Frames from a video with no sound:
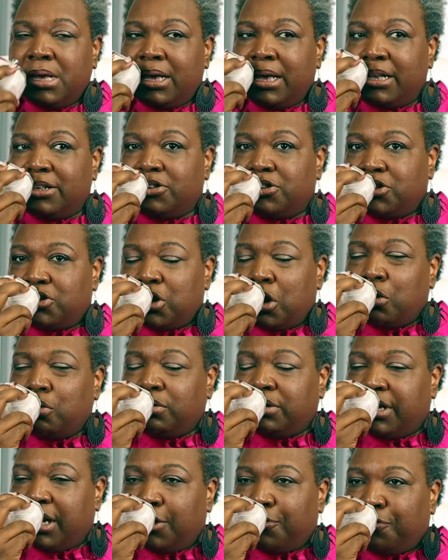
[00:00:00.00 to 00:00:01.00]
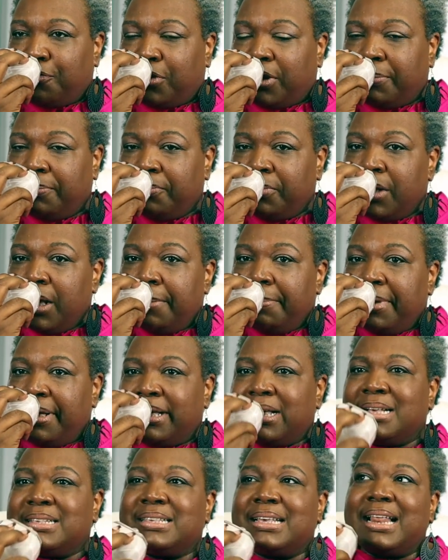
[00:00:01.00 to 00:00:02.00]
It's so different
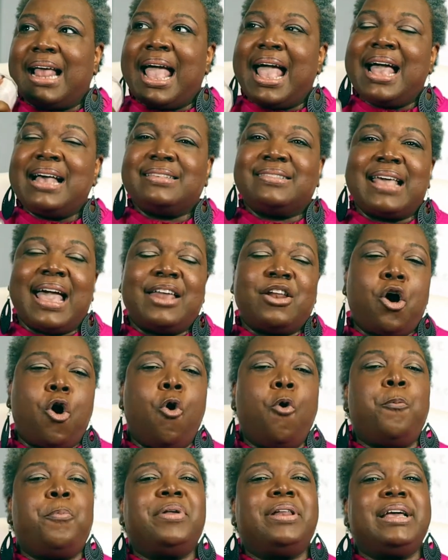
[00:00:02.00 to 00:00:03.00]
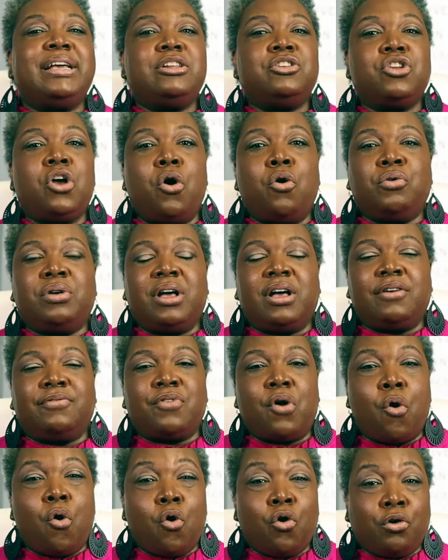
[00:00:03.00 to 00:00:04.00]
because it has that opening note
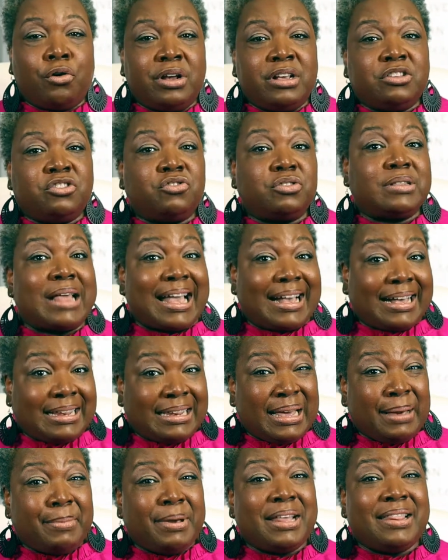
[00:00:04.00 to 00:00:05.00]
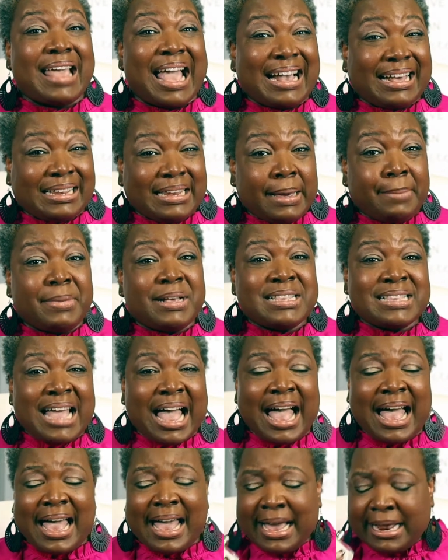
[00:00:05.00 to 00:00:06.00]
of orange, in that
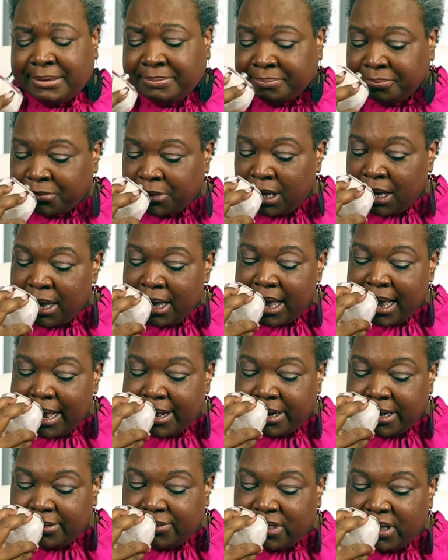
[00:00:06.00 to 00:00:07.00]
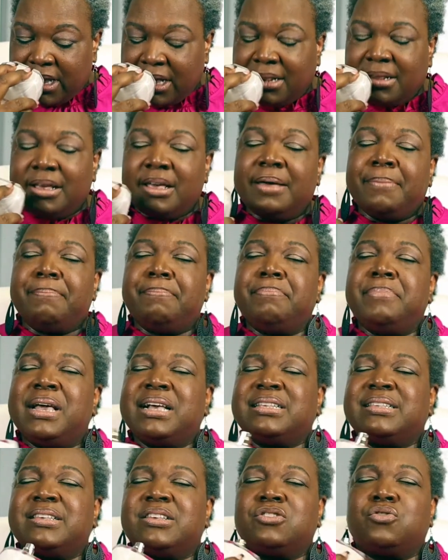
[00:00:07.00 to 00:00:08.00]
clementine, and it
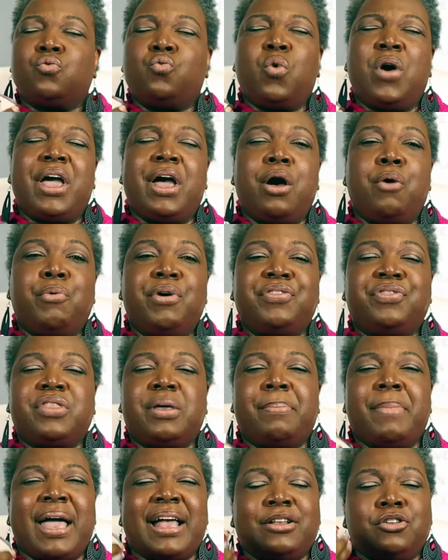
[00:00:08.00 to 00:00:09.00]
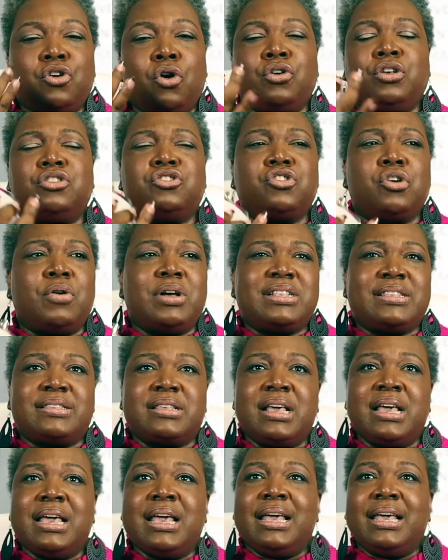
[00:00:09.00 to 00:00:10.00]
mixes well with the magnolia. So
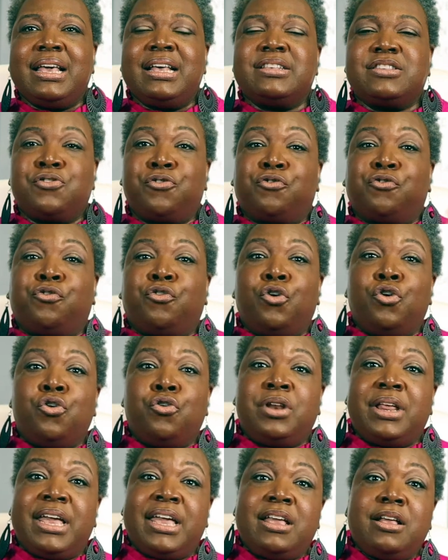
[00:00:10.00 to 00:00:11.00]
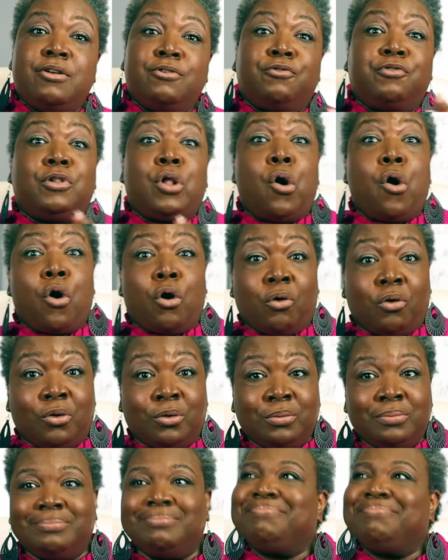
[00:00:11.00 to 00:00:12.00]
it's fruity floral.